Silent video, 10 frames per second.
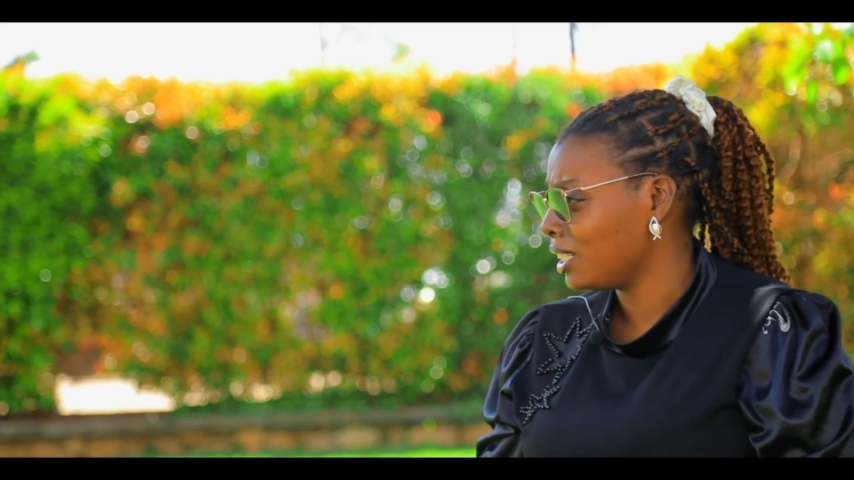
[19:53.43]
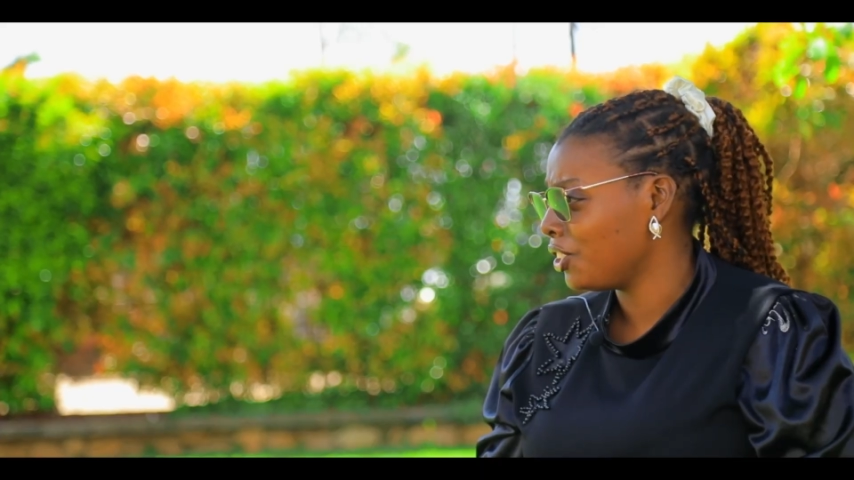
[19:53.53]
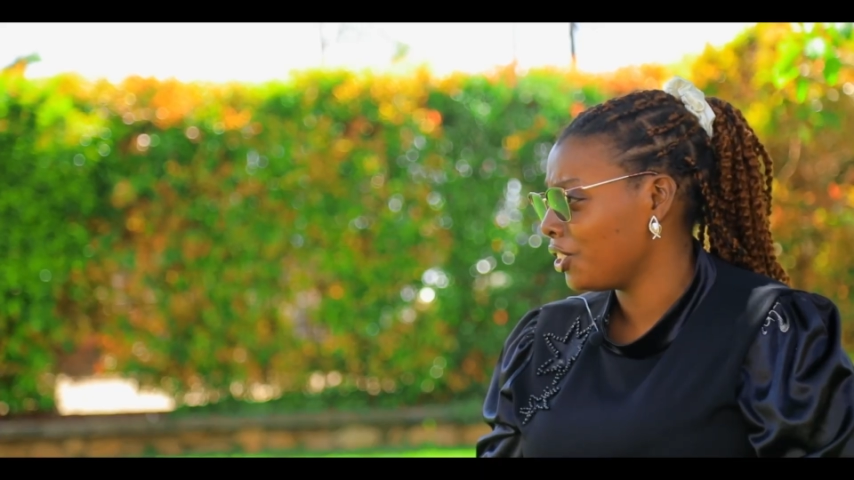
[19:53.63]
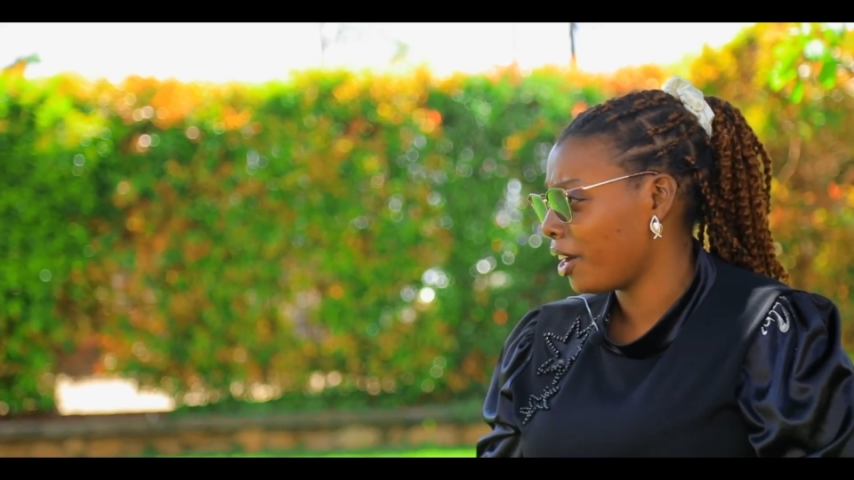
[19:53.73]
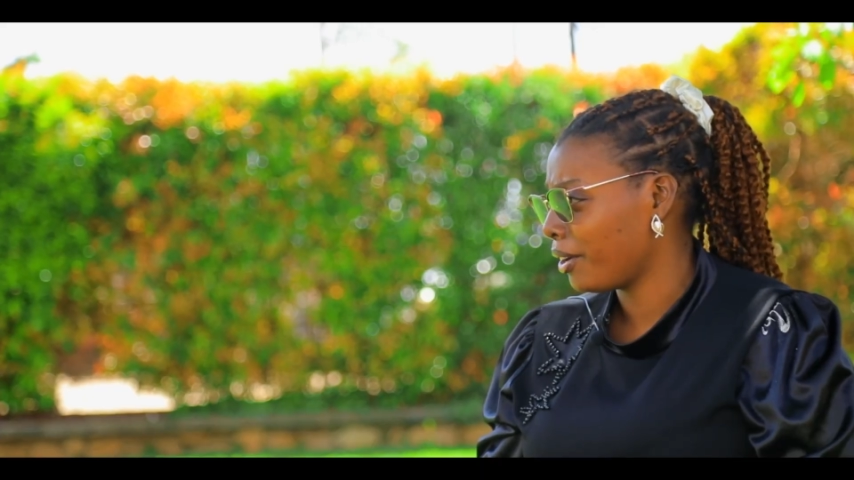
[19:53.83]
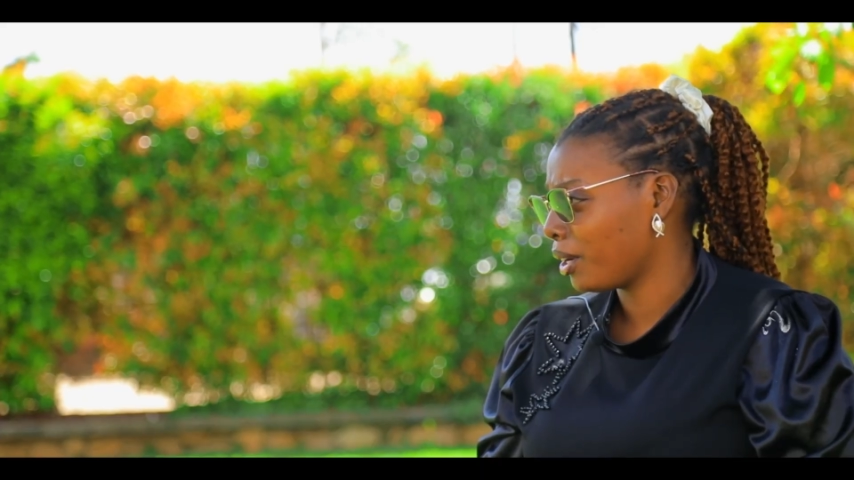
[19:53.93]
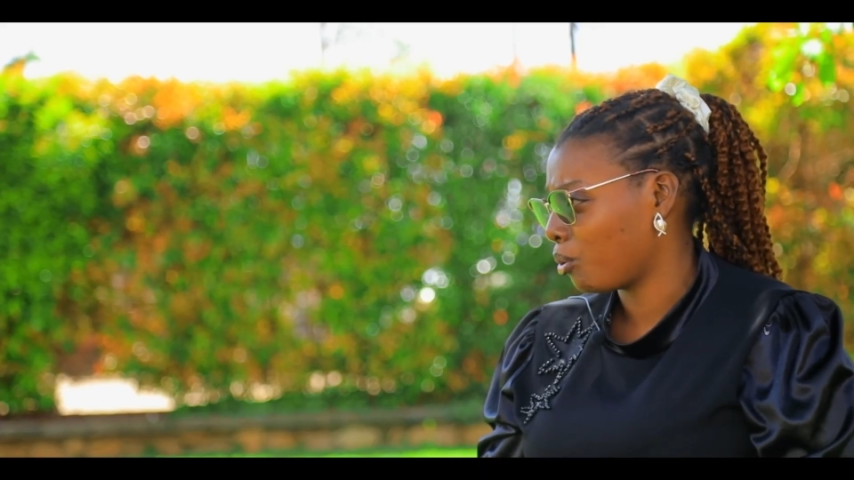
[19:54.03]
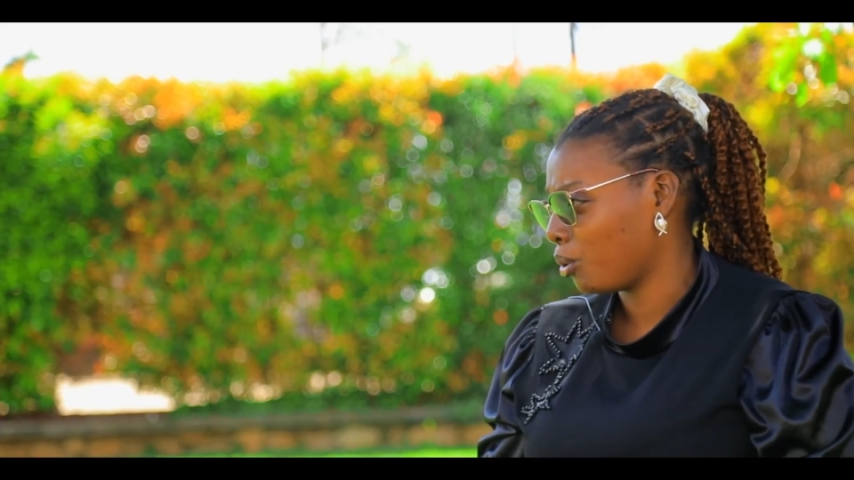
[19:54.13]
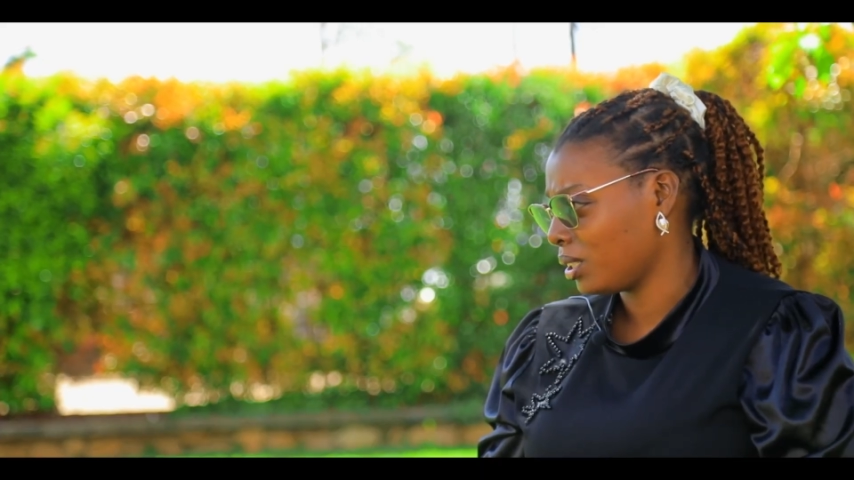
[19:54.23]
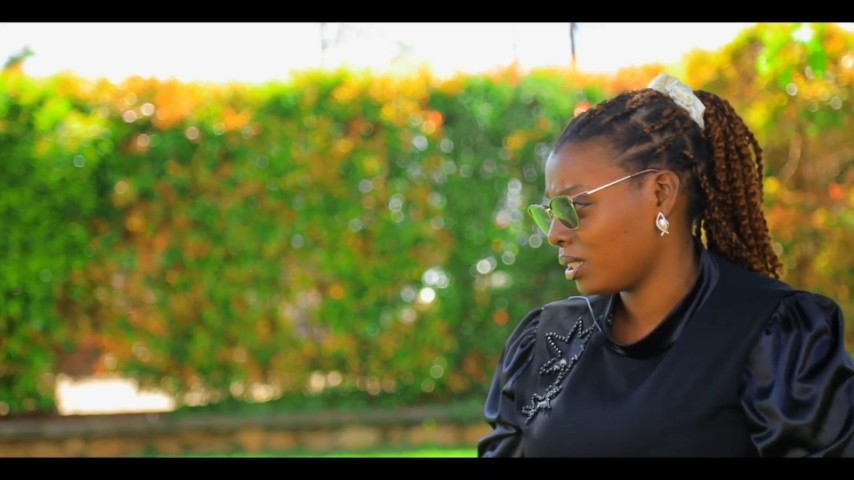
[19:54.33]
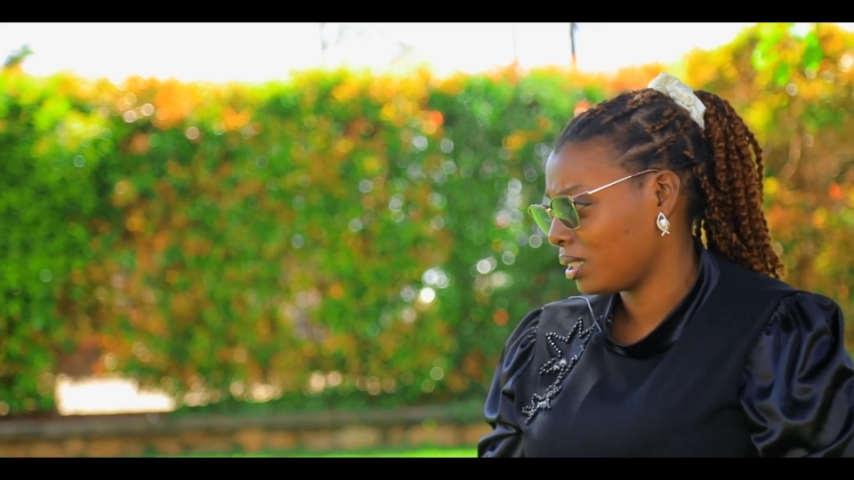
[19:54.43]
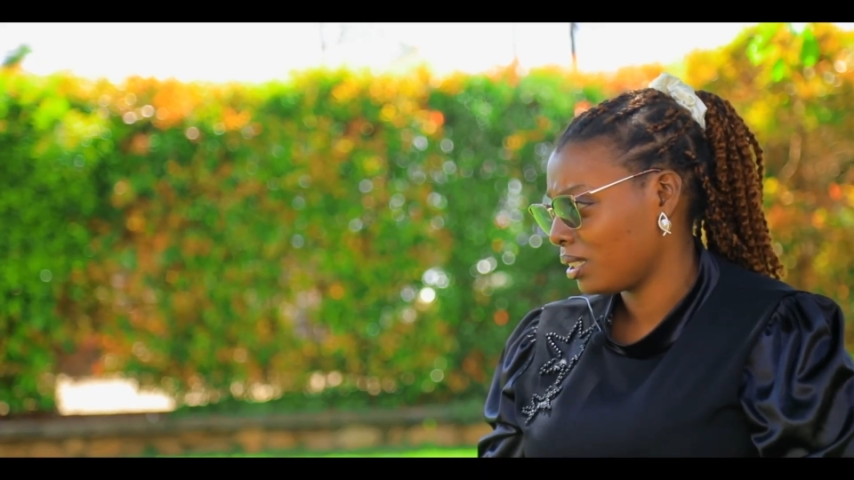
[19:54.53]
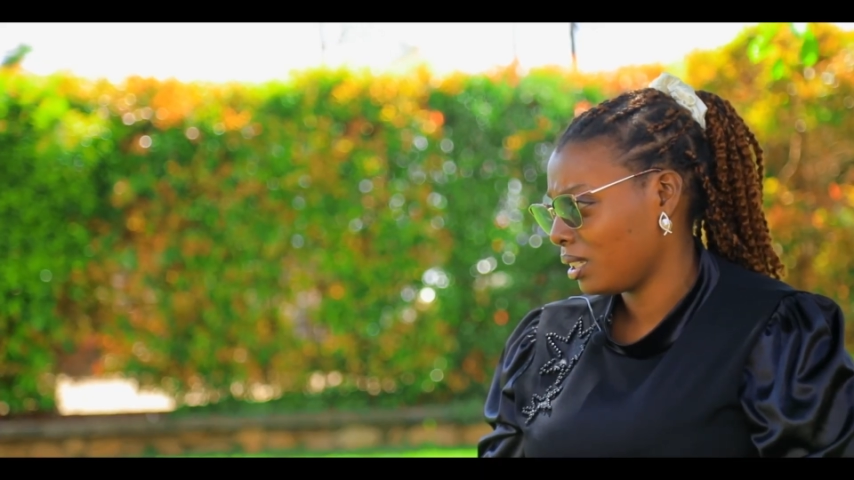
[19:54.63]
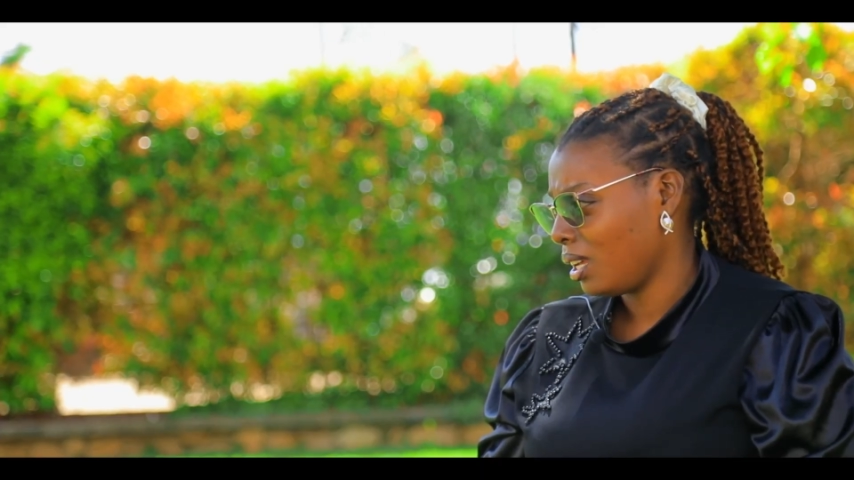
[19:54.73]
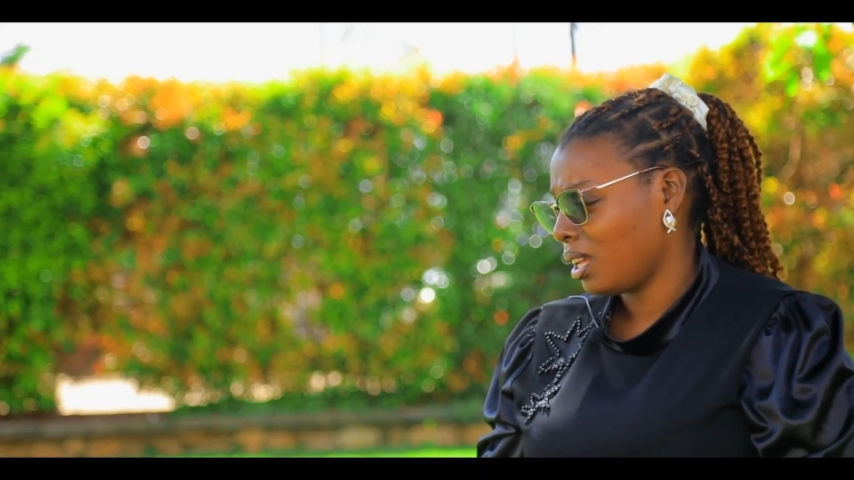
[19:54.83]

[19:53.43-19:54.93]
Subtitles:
engineering course